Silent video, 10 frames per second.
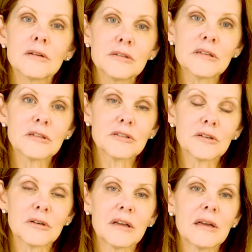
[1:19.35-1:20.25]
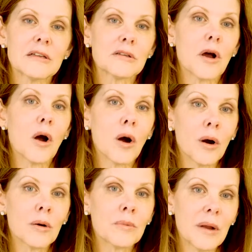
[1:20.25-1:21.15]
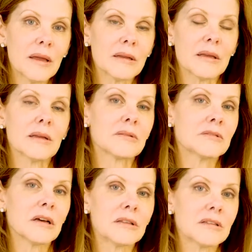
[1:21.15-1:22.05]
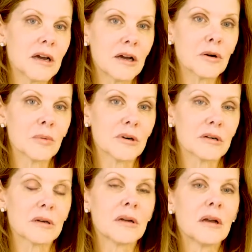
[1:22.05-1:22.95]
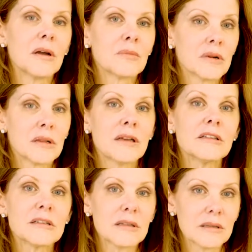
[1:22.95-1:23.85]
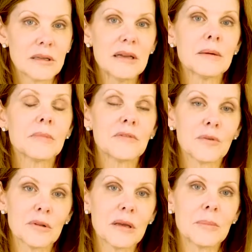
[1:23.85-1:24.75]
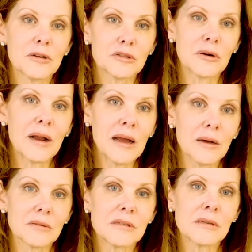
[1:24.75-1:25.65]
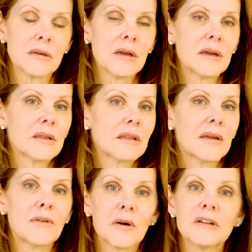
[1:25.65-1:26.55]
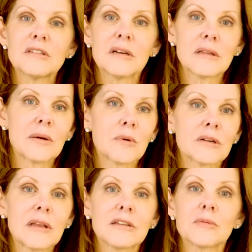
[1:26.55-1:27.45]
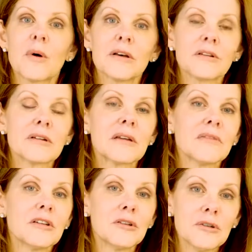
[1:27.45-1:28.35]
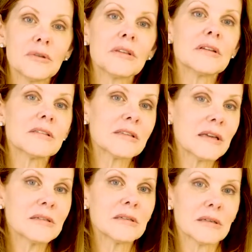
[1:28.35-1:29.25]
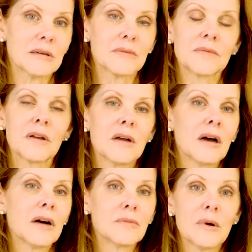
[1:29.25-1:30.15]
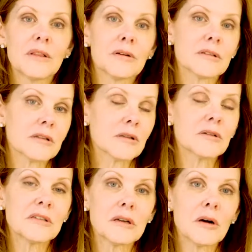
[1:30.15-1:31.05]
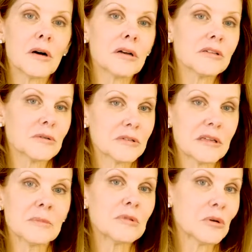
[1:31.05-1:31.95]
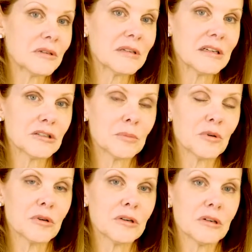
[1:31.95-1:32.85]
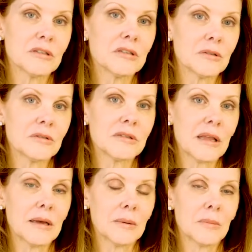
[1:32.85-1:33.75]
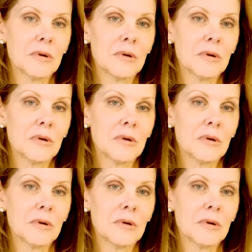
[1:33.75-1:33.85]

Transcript: closing attorney has already done the title work related to the land before they built your house. They've already done that work. That's why they're giving you the incentive of whether it's closing cost or some sort of tangible good to use them.